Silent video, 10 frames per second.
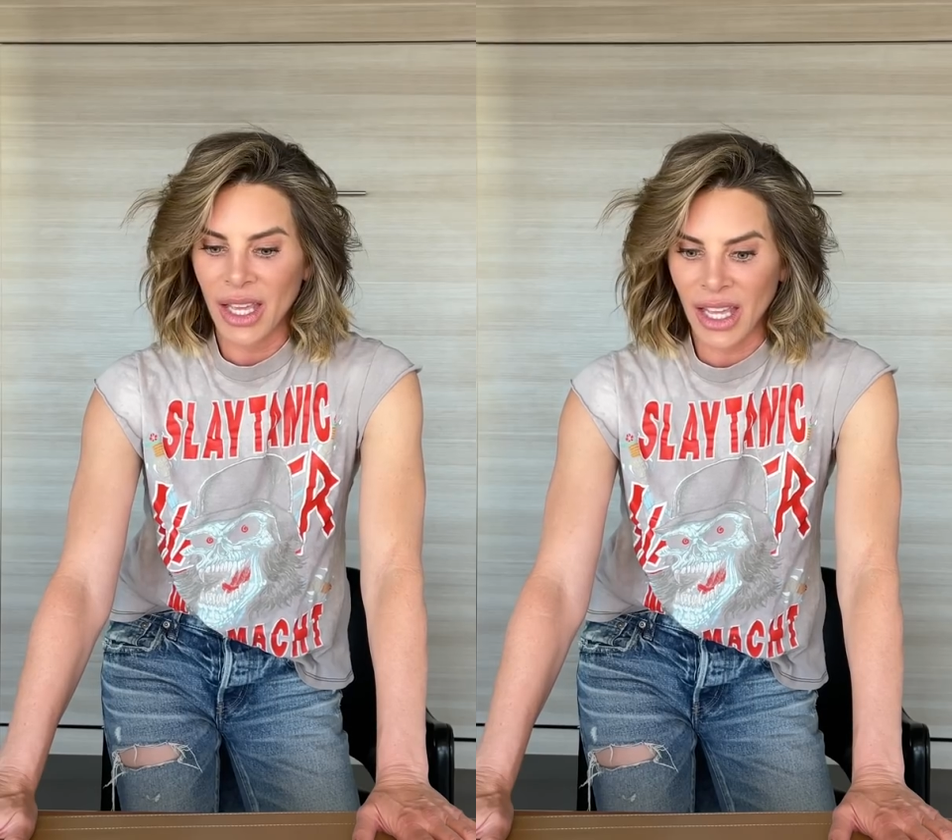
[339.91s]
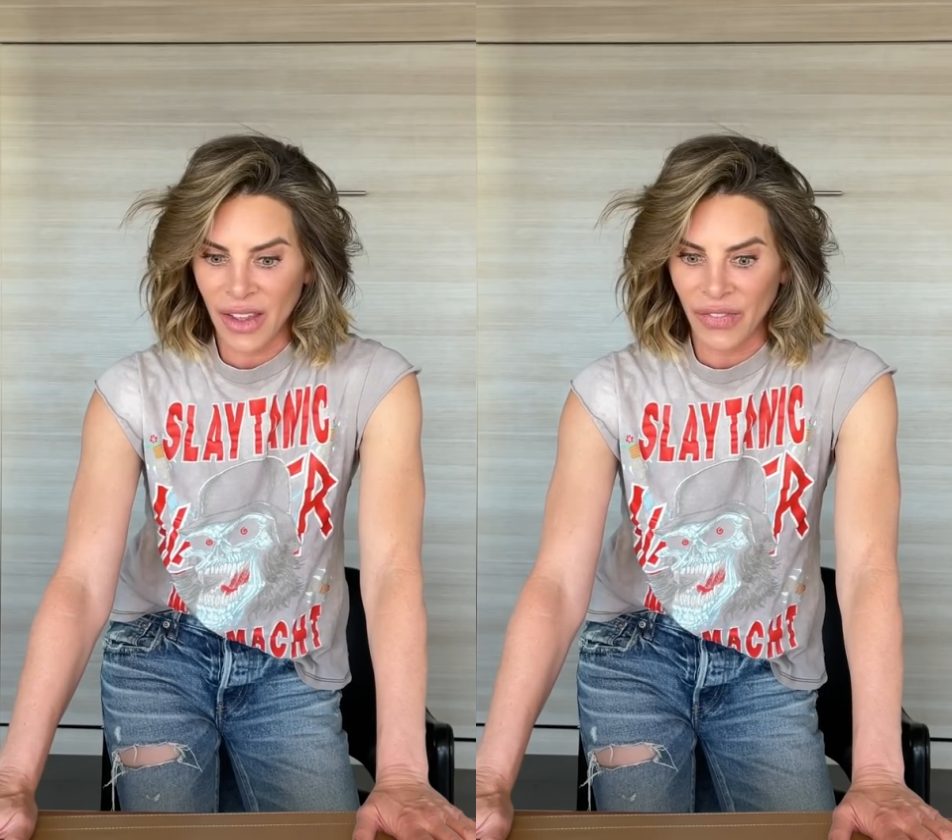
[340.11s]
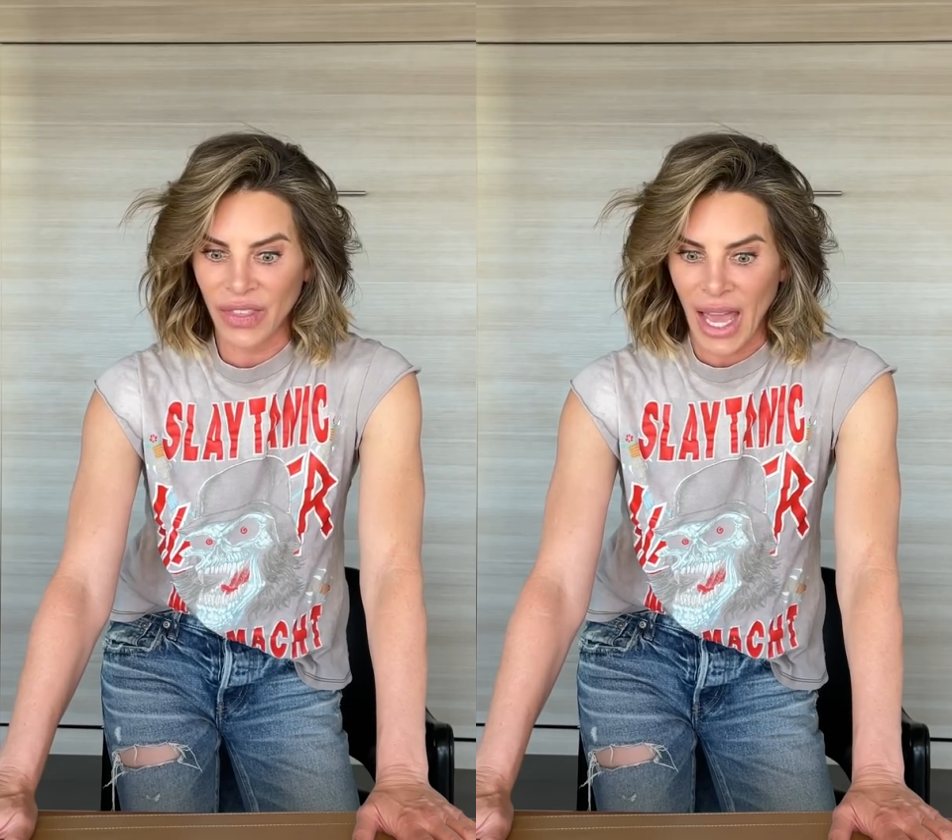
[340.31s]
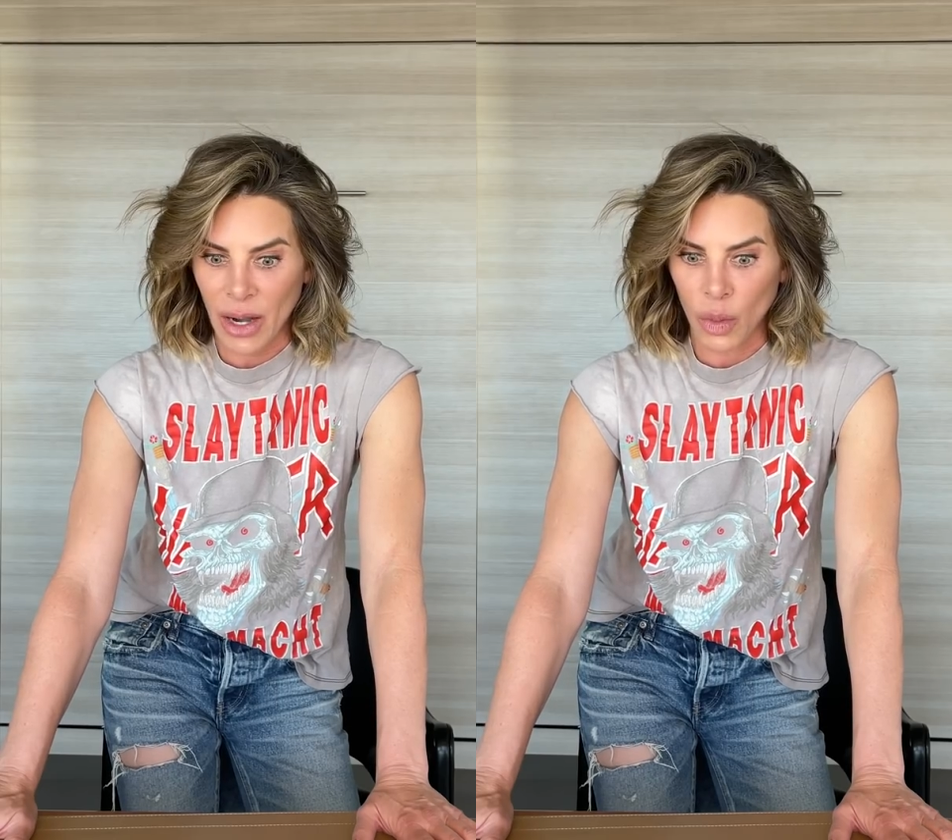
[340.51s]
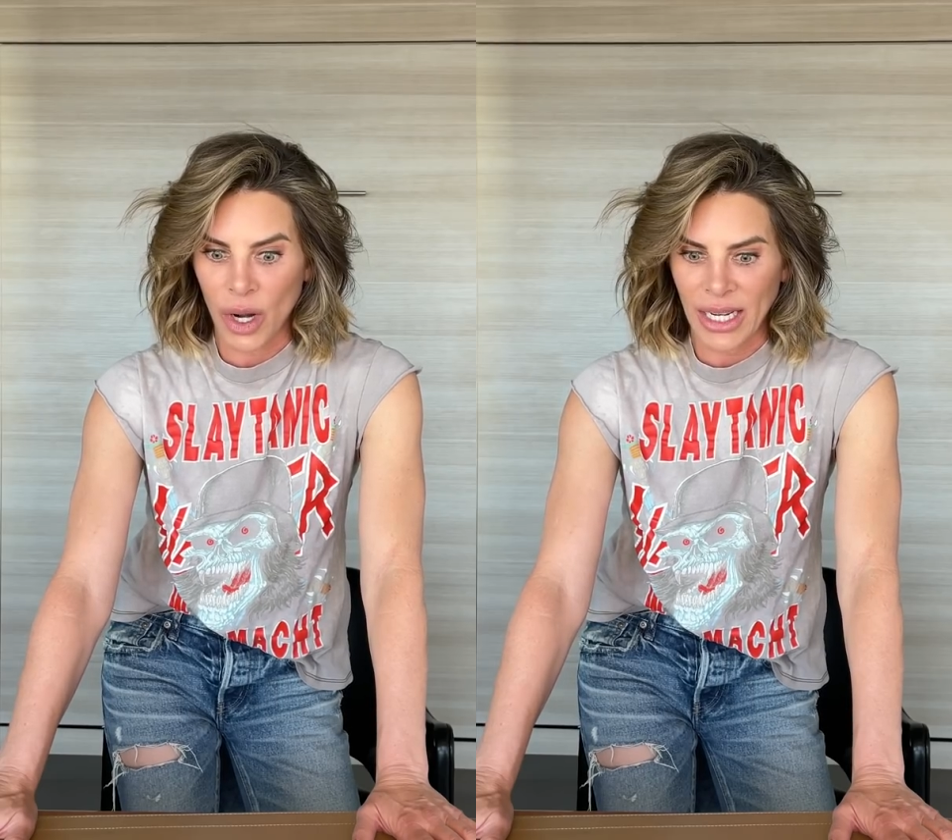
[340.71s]
If
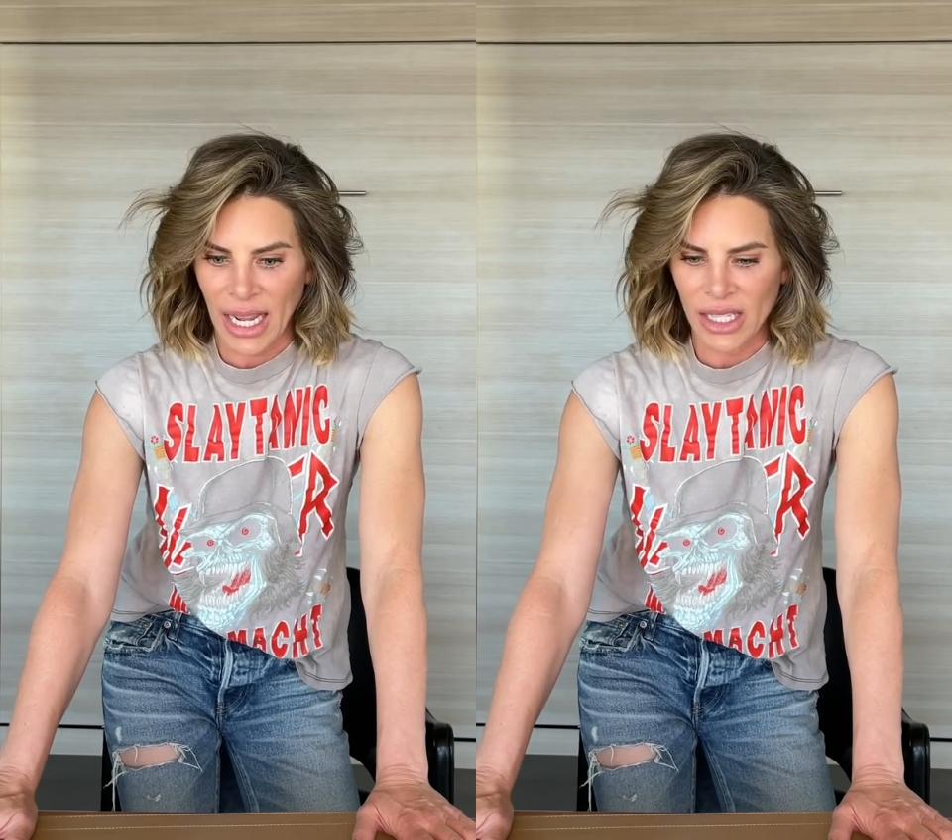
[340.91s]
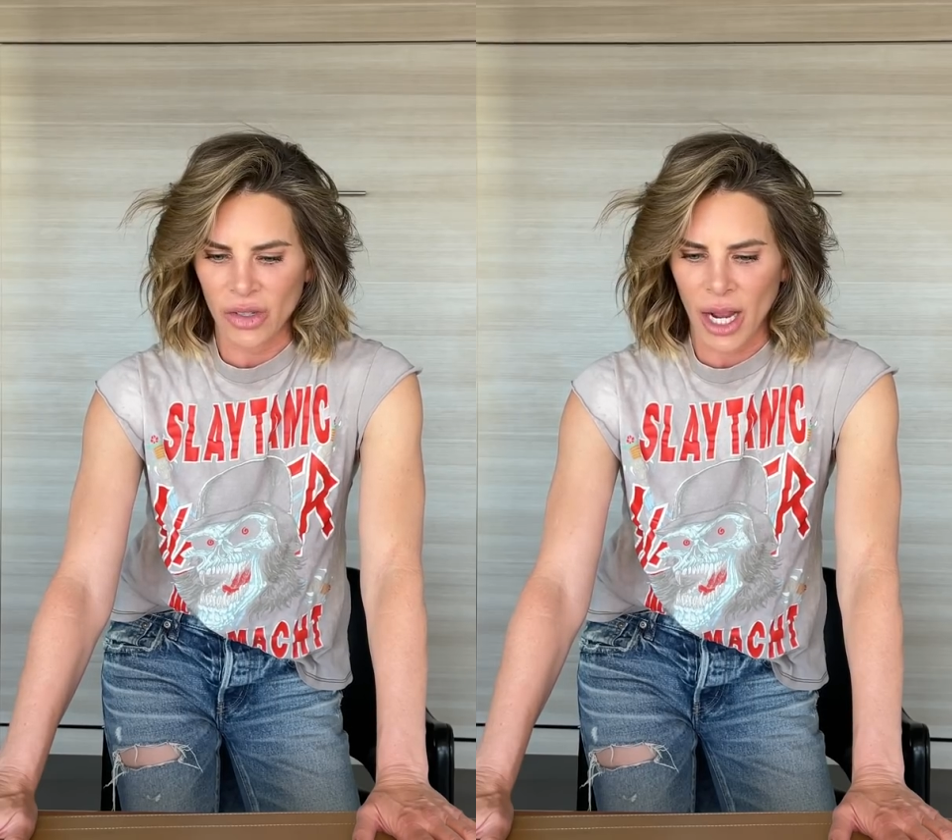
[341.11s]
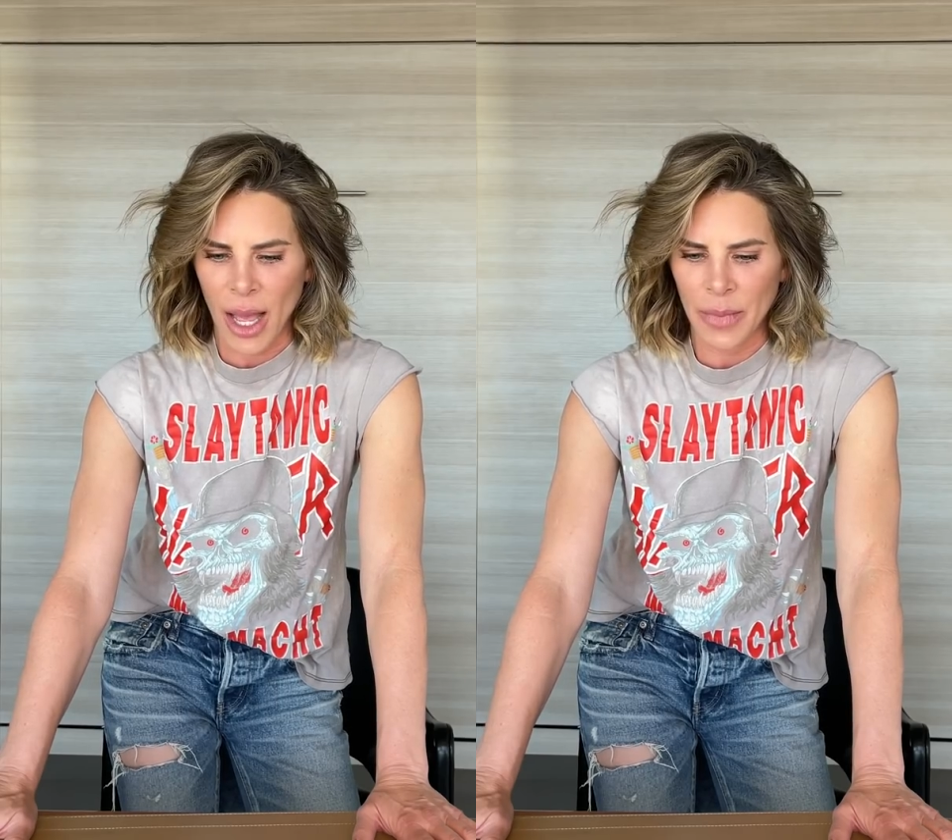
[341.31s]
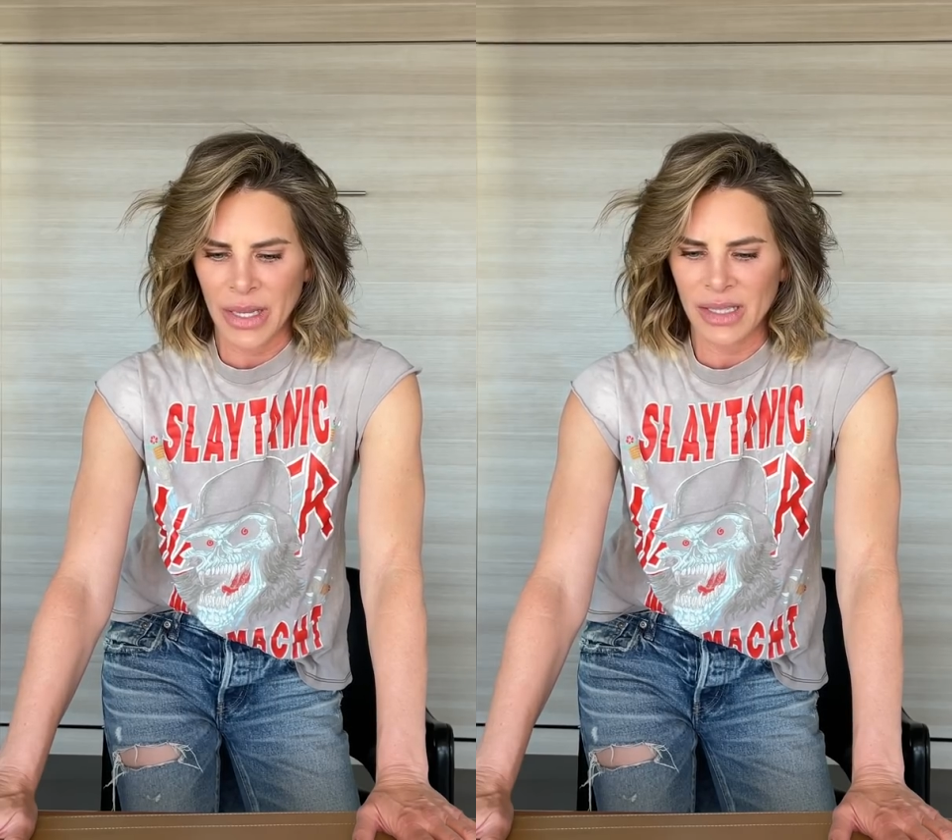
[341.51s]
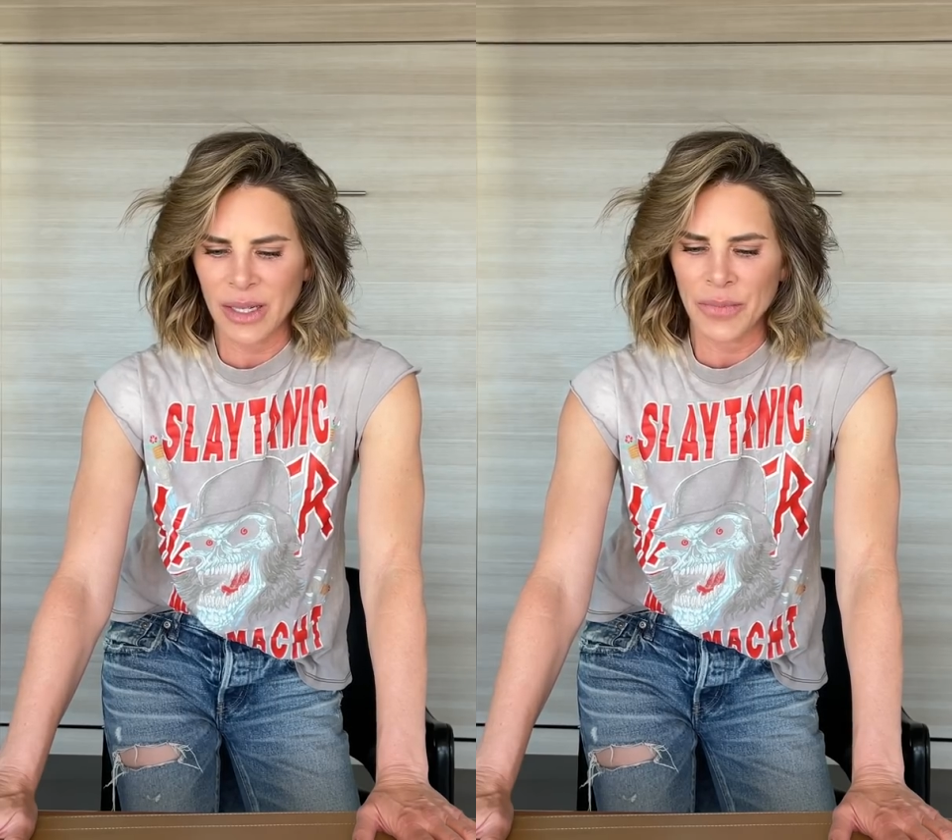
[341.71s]
thyroid cancer
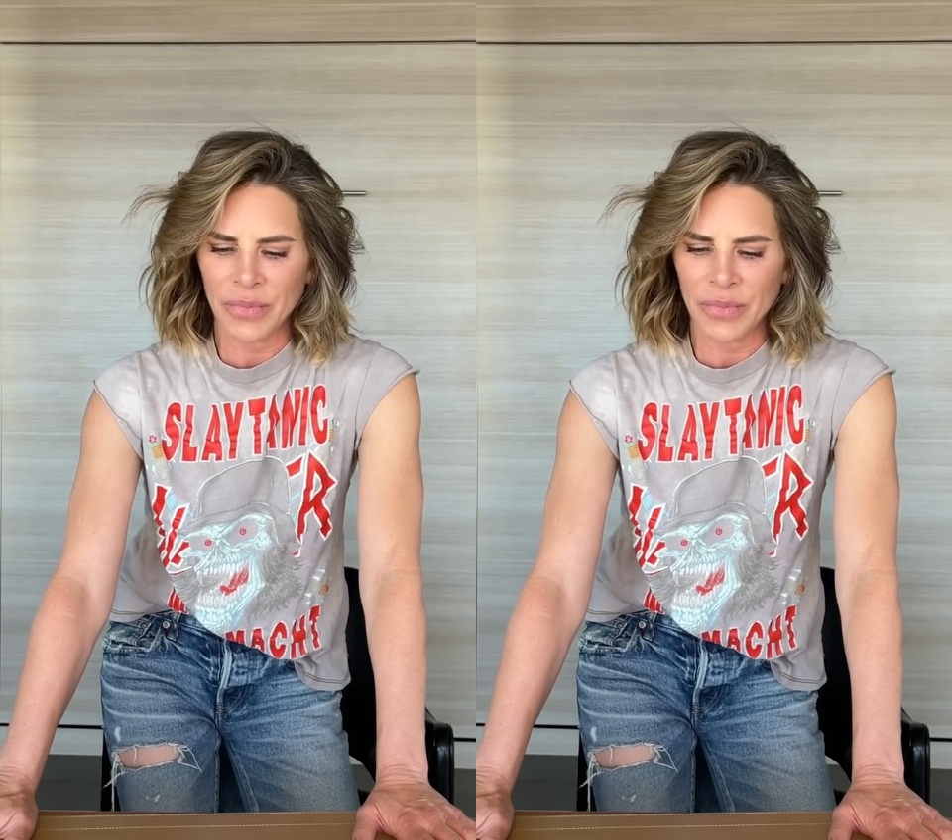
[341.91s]
happens,